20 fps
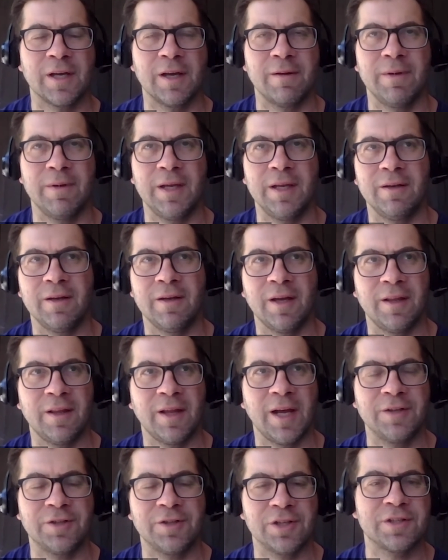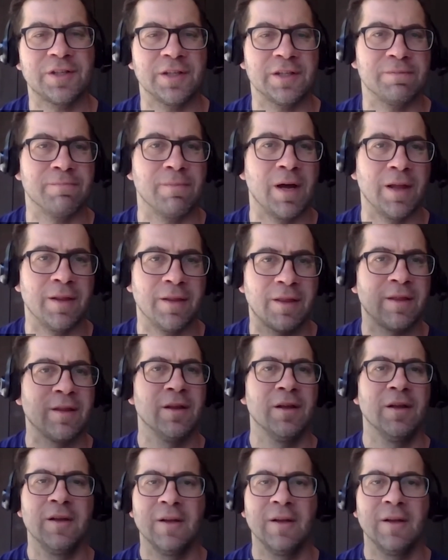I mean, I just this month,